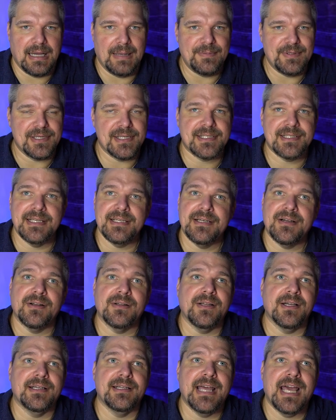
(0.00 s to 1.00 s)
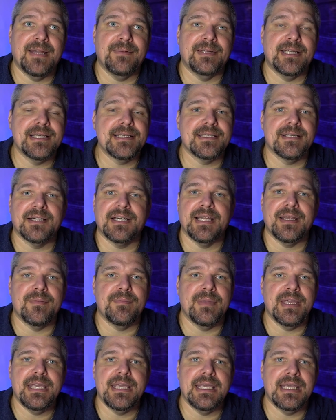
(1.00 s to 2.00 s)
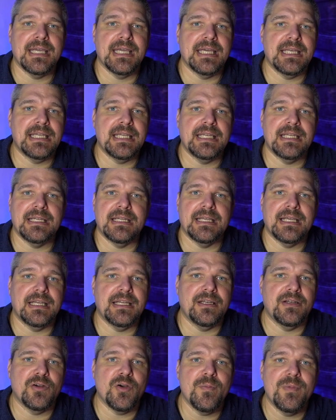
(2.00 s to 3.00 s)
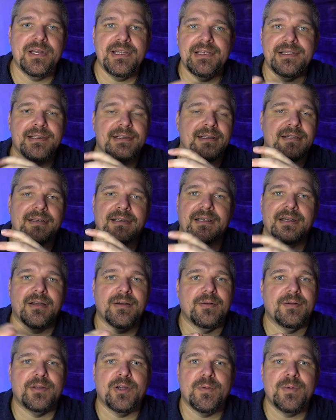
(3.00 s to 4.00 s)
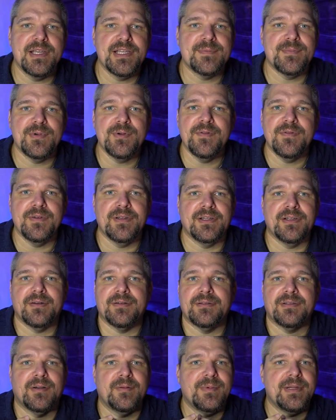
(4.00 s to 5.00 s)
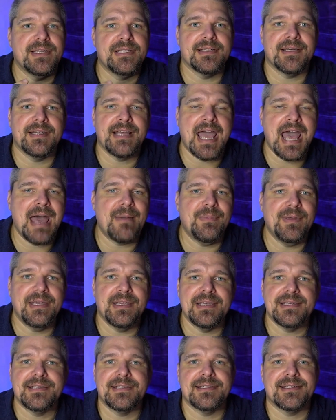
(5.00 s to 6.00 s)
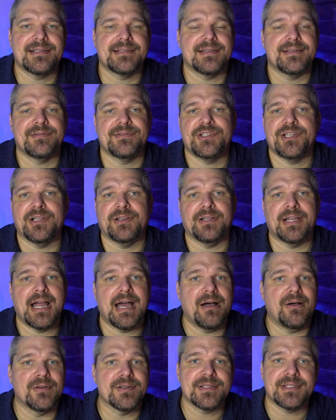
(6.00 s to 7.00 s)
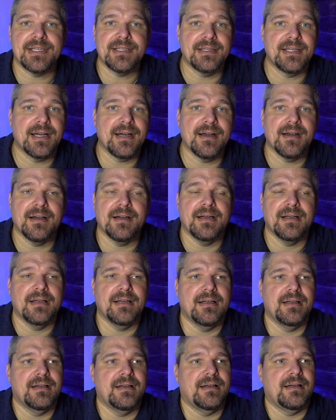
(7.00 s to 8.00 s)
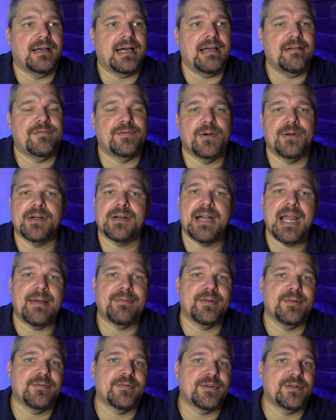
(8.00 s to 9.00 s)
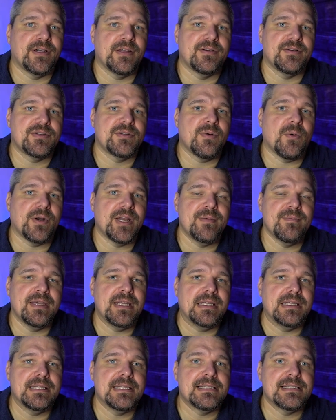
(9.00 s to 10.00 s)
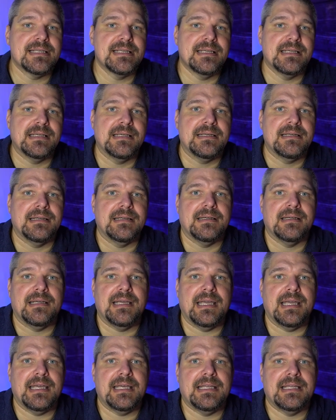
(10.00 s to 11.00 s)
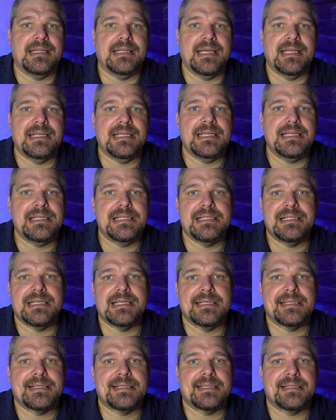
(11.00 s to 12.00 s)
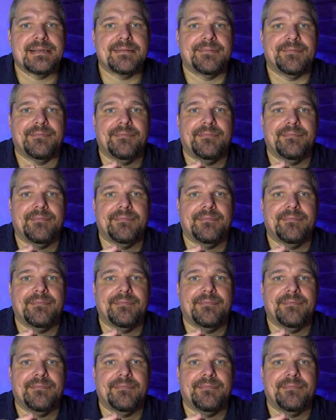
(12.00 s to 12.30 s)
just sitting there looking at him. He's looking at me, and nobody, you know, nobody's moving. No, nobody's unhappy. He's just chilling out, sitting there. I photographed him for another 20 minutes, and then he's just